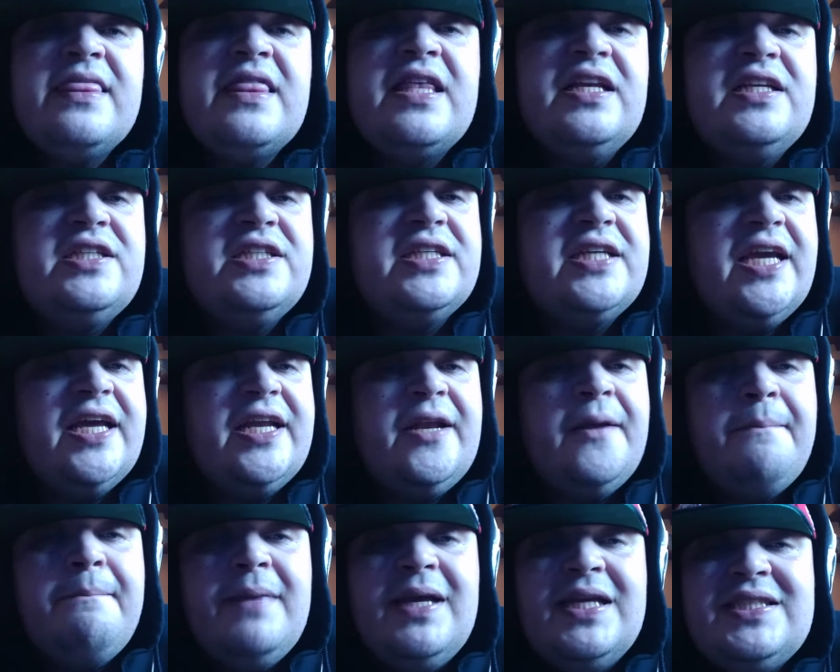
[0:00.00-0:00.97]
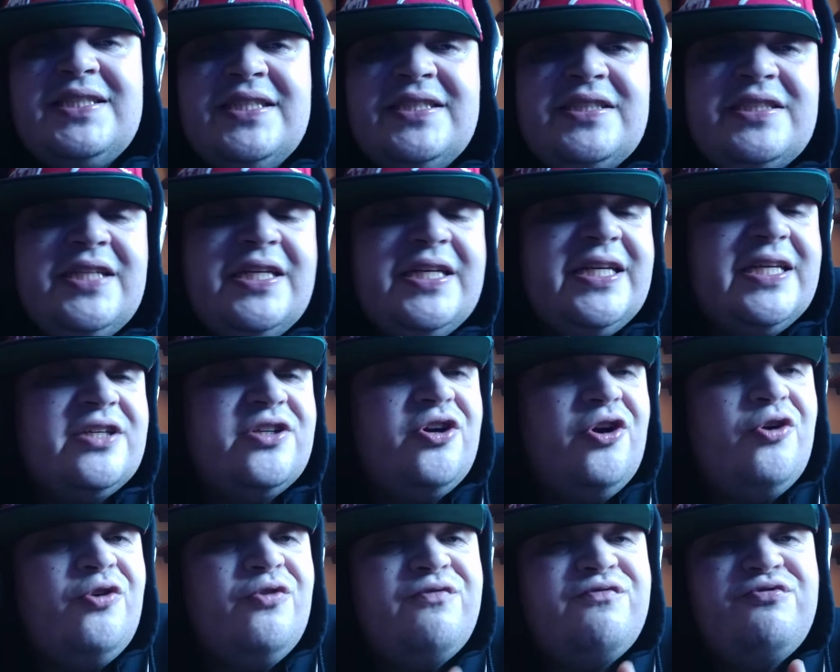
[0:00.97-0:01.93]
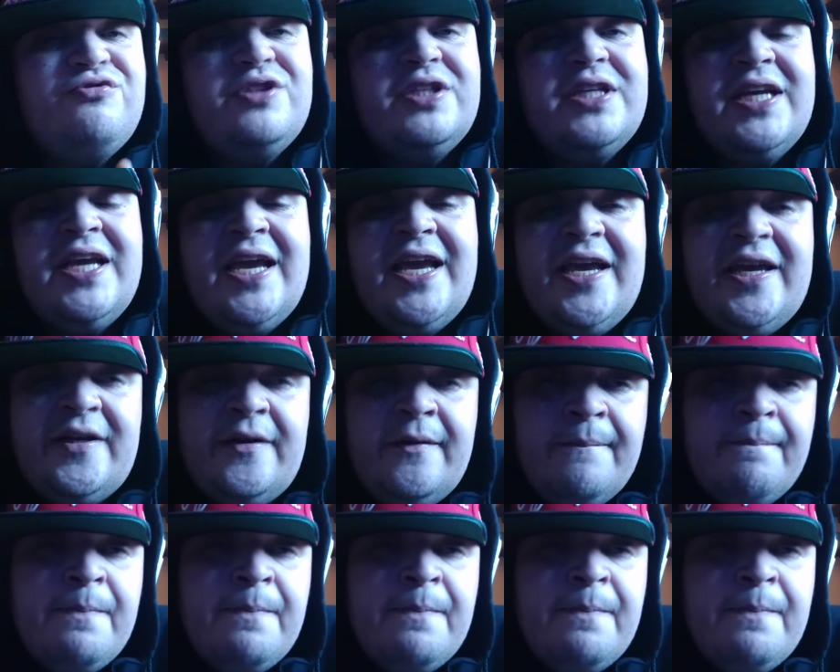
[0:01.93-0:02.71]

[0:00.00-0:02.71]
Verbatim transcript: Did you get the message? Did it go through your head?